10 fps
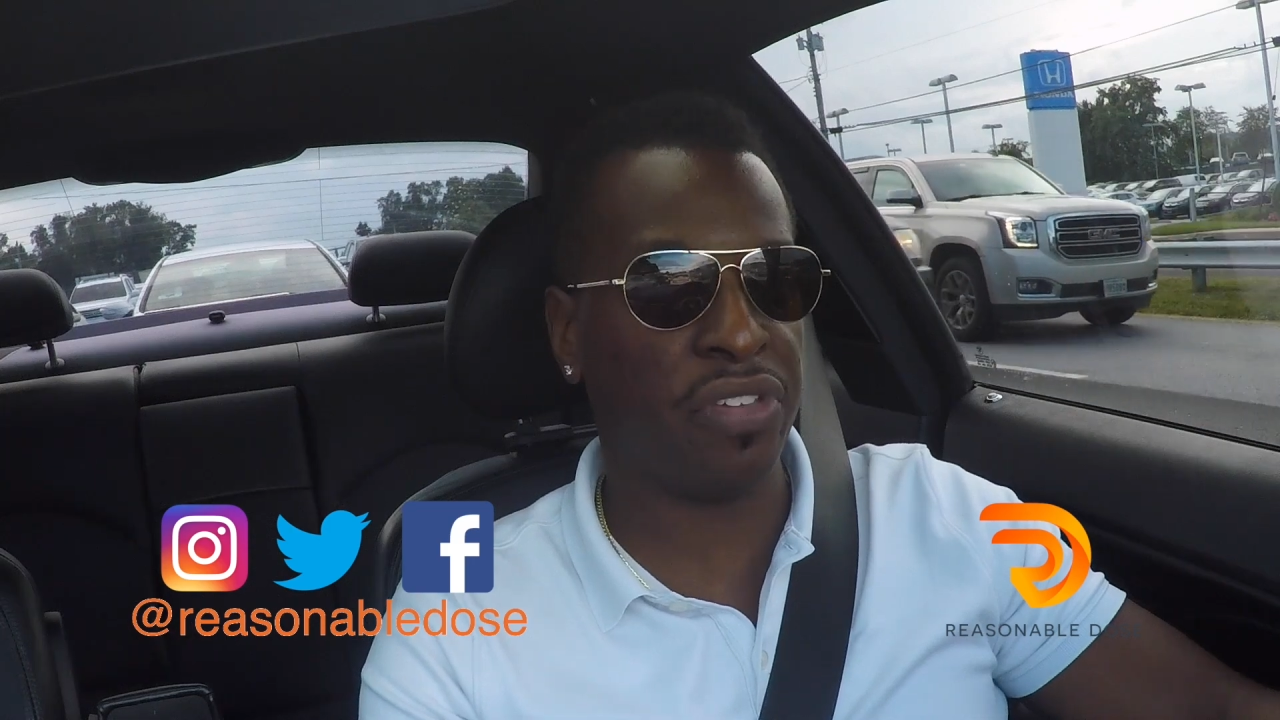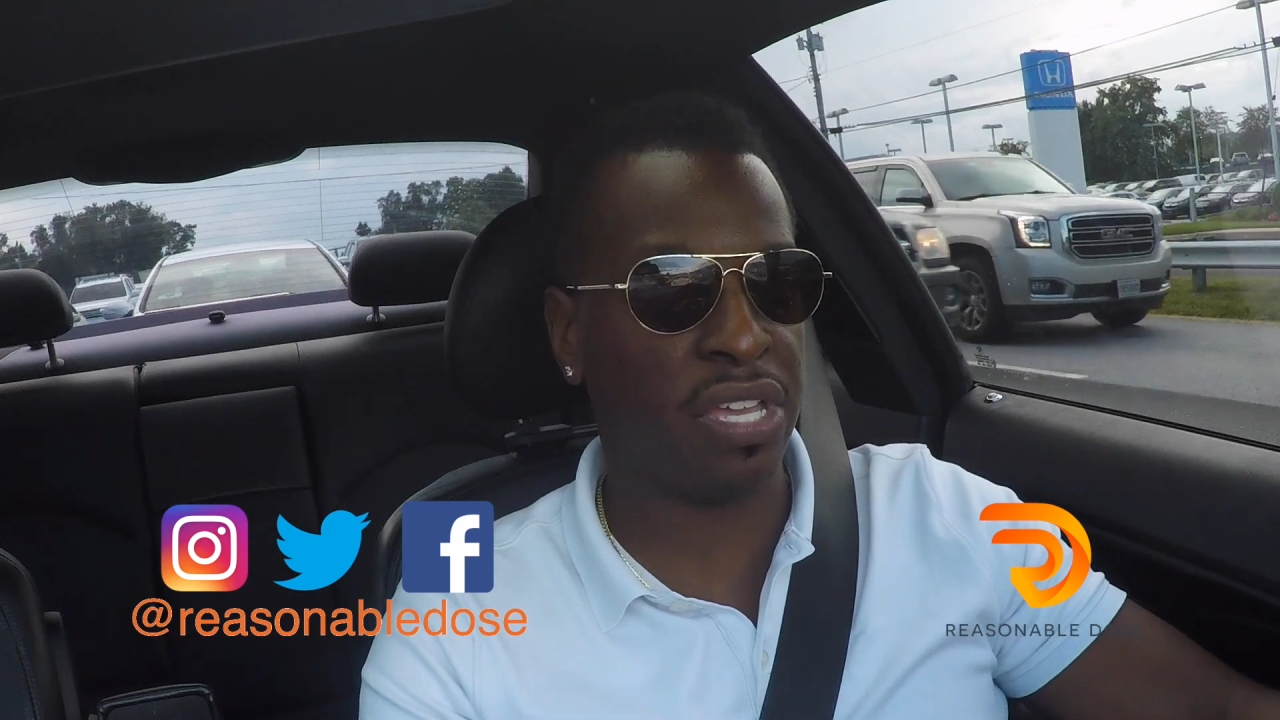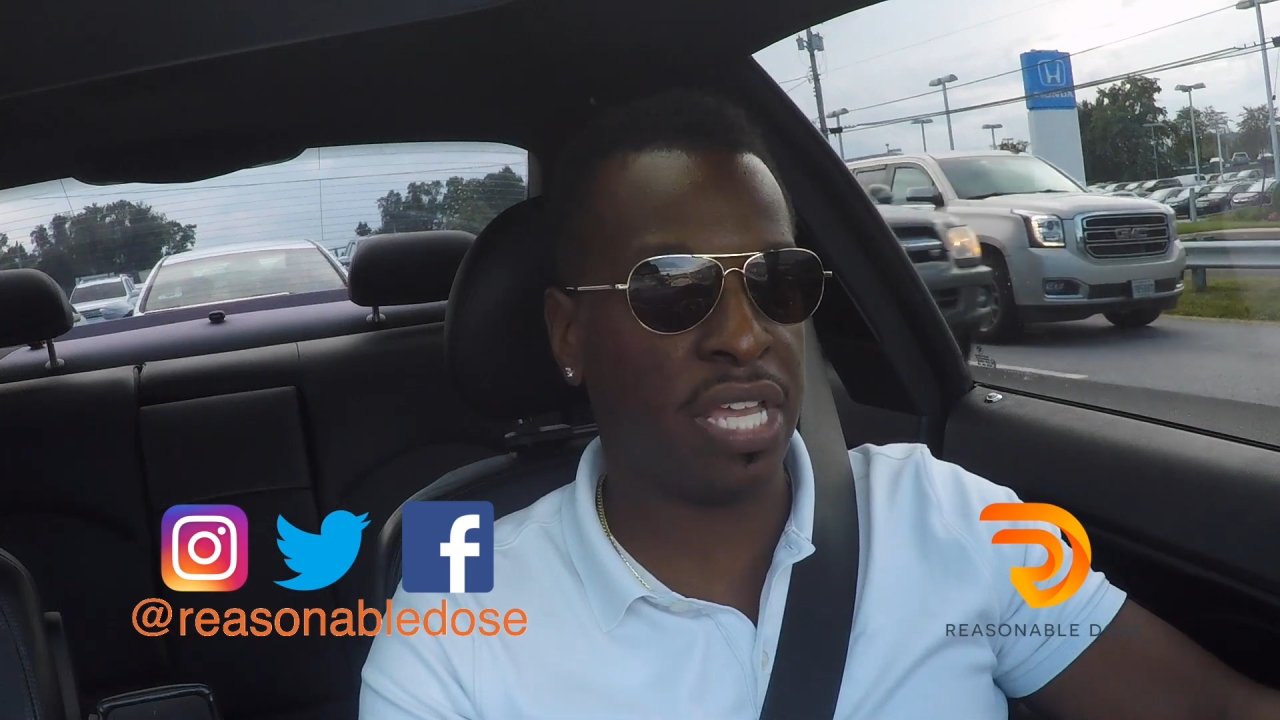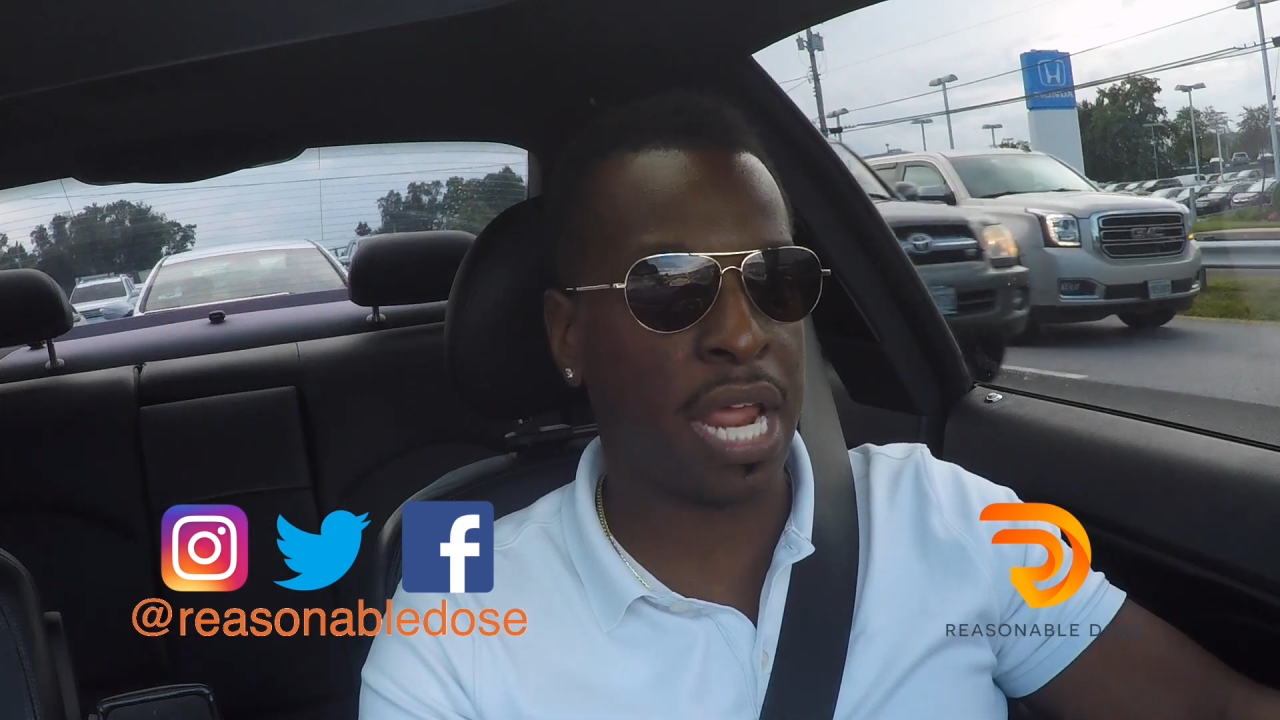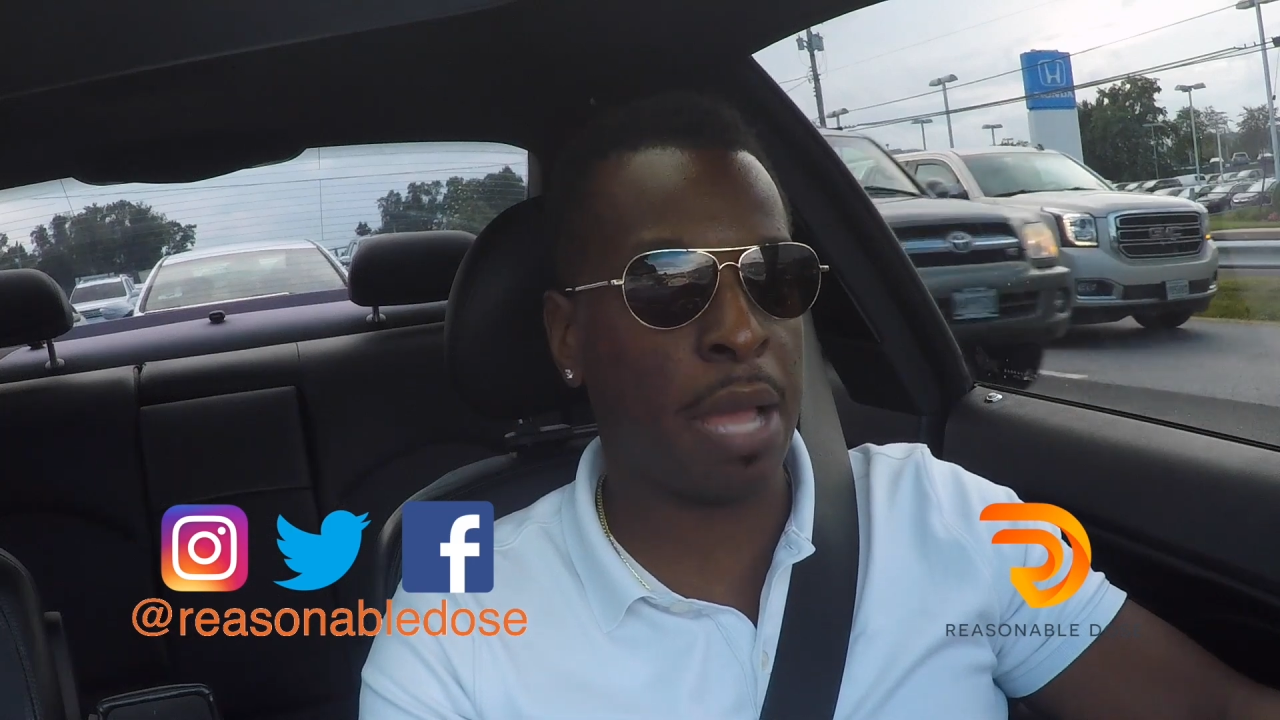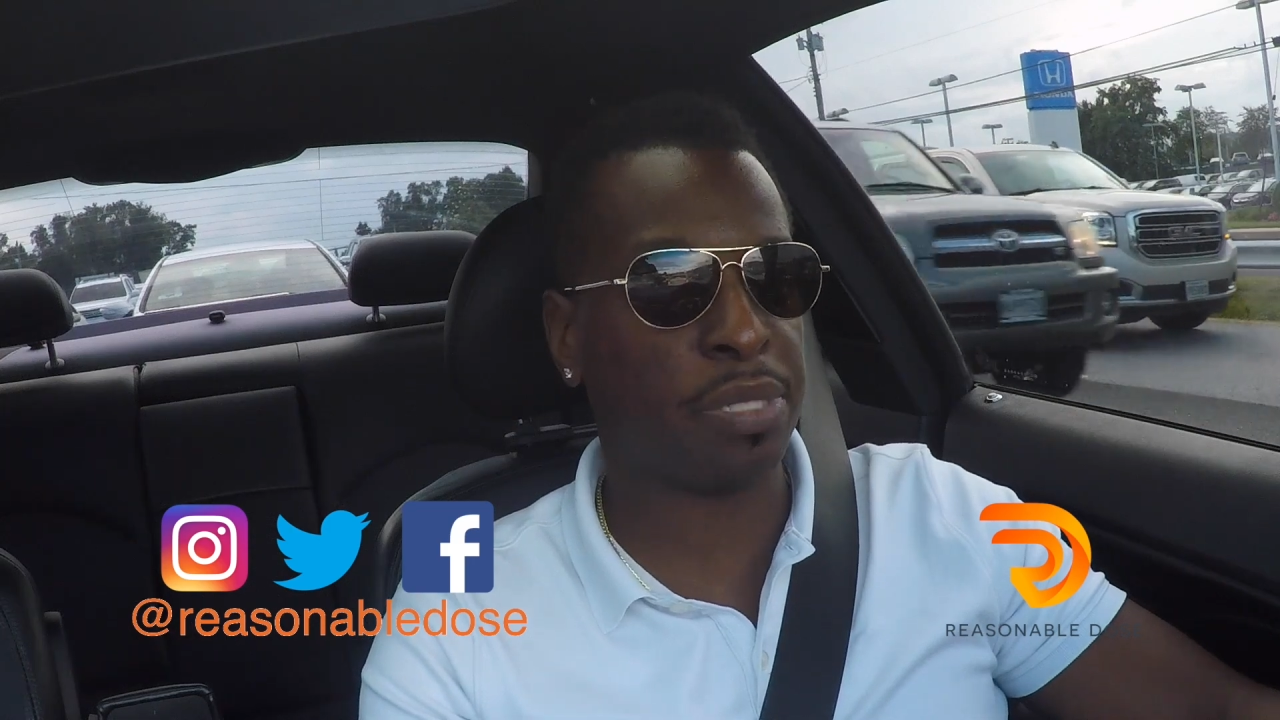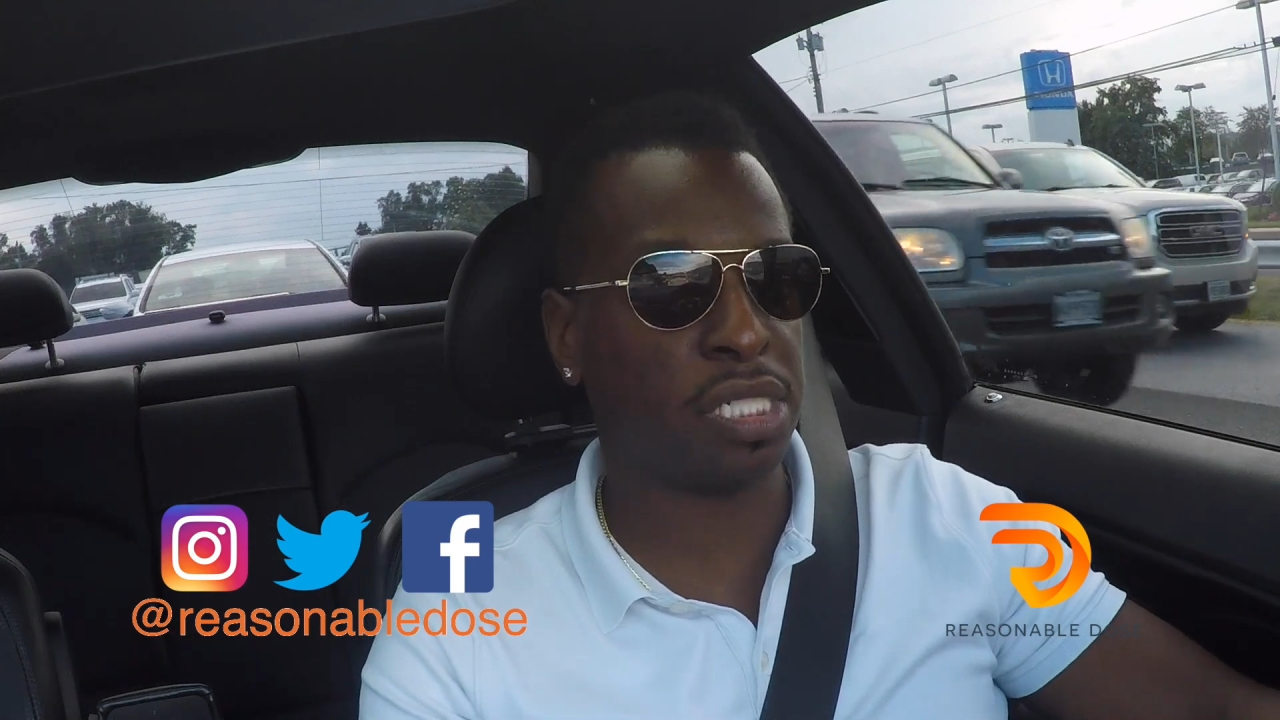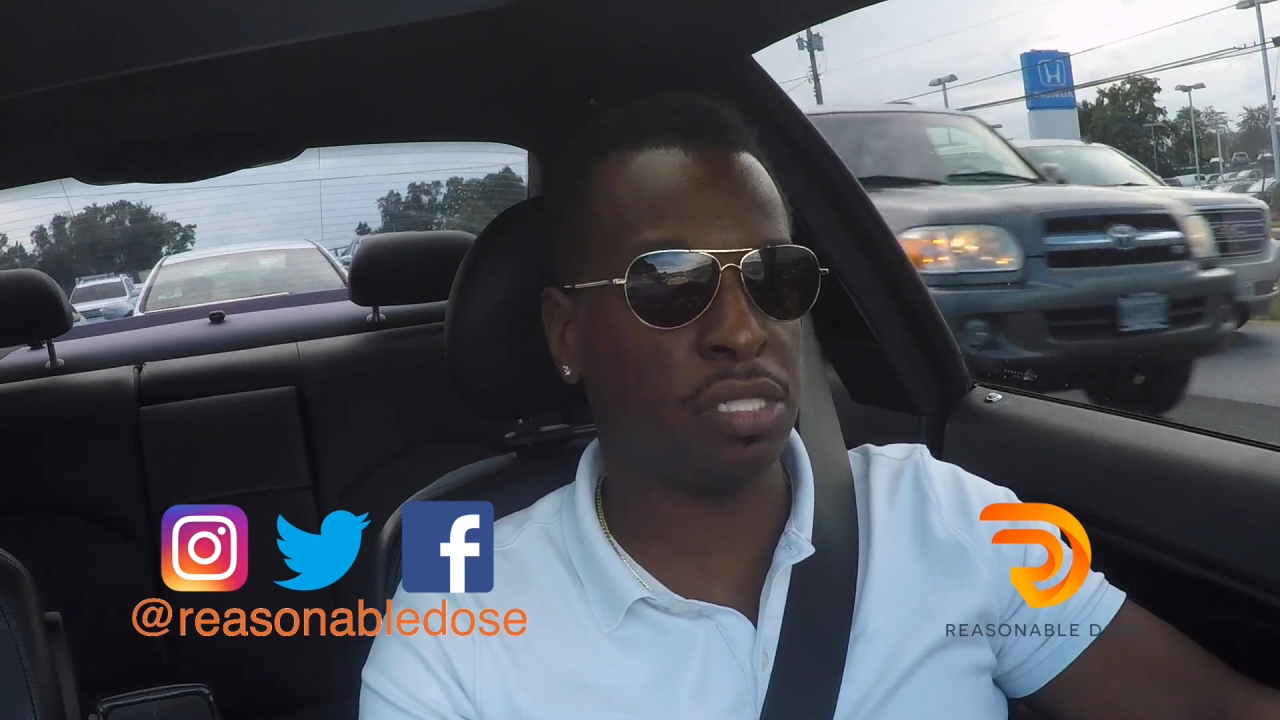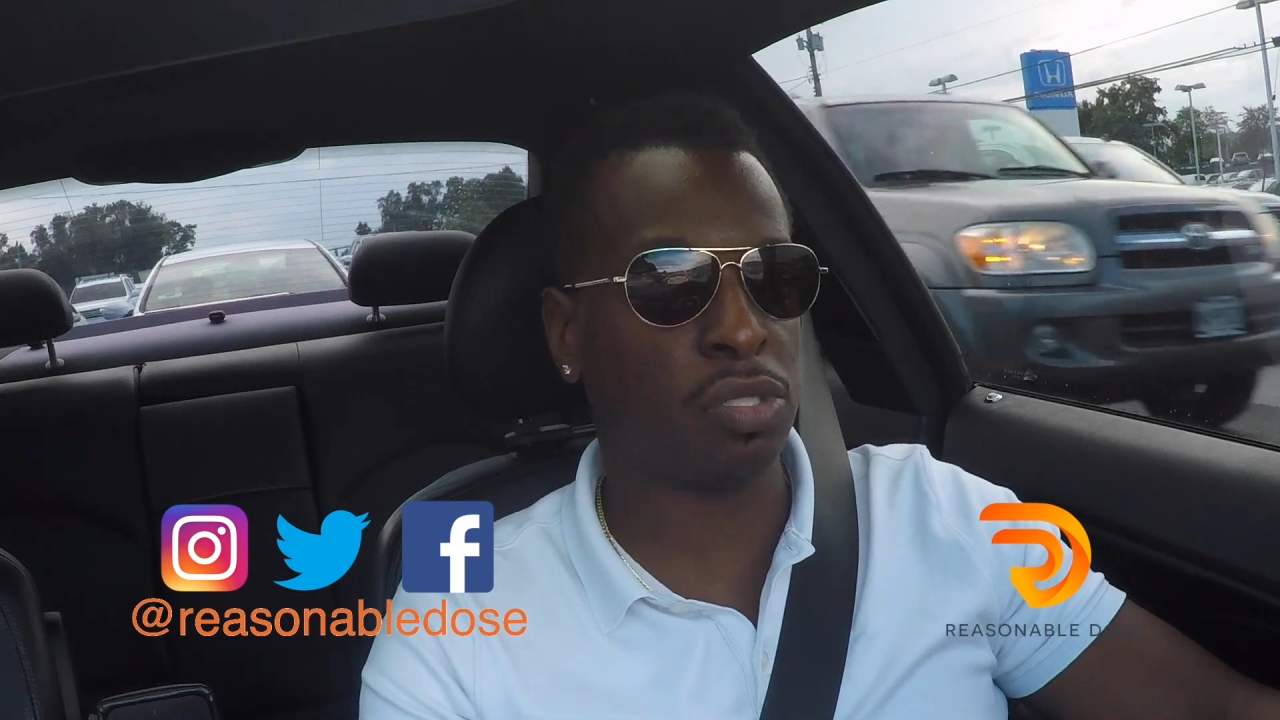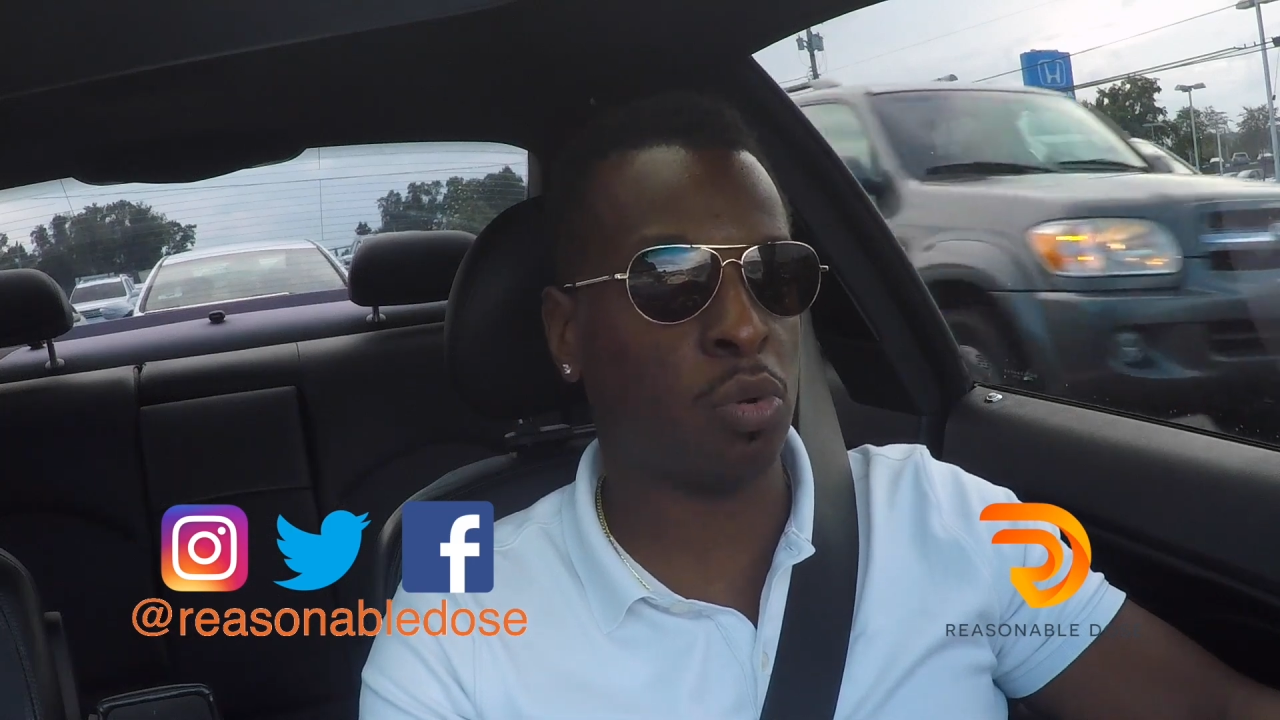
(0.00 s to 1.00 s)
vegan options